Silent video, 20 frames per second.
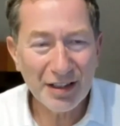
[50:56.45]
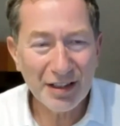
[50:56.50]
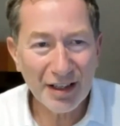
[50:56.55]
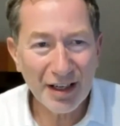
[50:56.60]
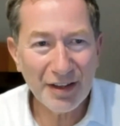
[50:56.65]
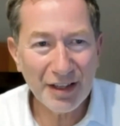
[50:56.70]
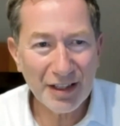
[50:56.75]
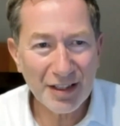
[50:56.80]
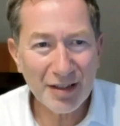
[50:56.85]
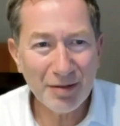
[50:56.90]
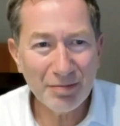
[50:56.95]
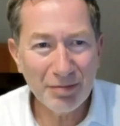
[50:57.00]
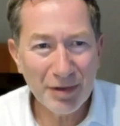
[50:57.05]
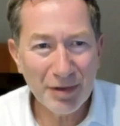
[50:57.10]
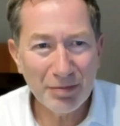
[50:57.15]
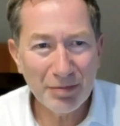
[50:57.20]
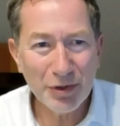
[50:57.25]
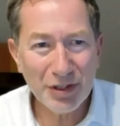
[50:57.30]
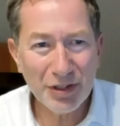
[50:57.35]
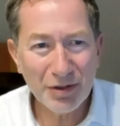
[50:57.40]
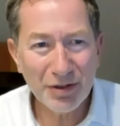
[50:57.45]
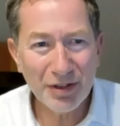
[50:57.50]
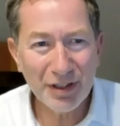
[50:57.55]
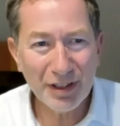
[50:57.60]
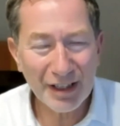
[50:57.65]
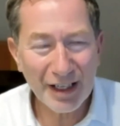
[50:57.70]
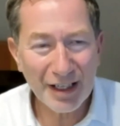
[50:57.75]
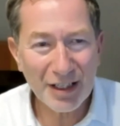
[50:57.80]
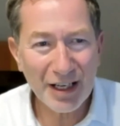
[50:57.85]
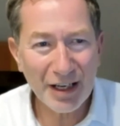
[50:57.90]
and I think some people still
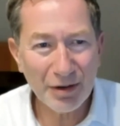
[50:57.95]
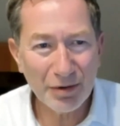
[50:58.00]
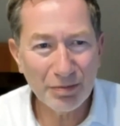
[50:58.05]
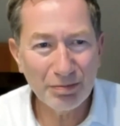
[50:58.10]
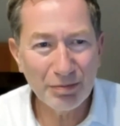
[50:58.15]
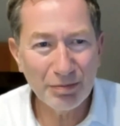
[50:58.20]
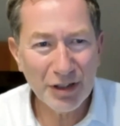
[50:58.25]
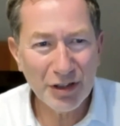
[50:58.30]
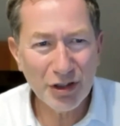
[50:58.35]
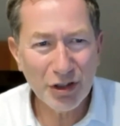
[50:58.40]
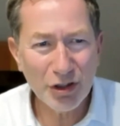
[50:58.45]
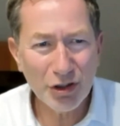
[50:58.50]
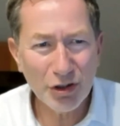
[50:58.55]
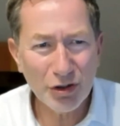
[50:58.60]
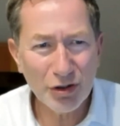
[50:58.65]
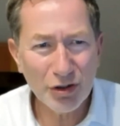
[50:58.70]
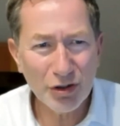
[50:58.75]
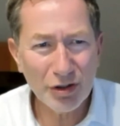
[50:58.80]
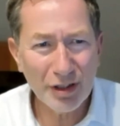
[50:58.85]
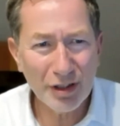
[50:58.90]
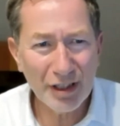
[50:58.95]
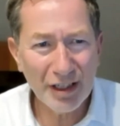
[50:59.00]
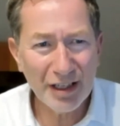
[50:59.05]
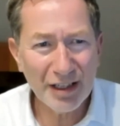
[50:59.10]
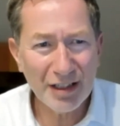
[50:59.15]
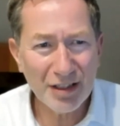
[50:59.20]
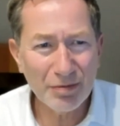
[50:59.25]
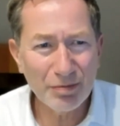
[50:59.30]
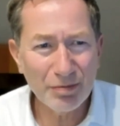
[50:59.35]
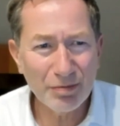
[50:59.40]
think that's how business
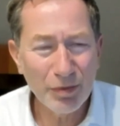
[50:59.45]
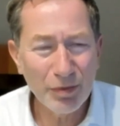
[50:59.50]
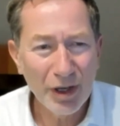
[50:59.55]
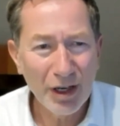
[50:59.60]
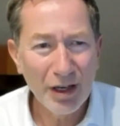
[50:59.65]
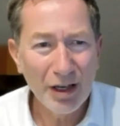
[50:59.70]
is, and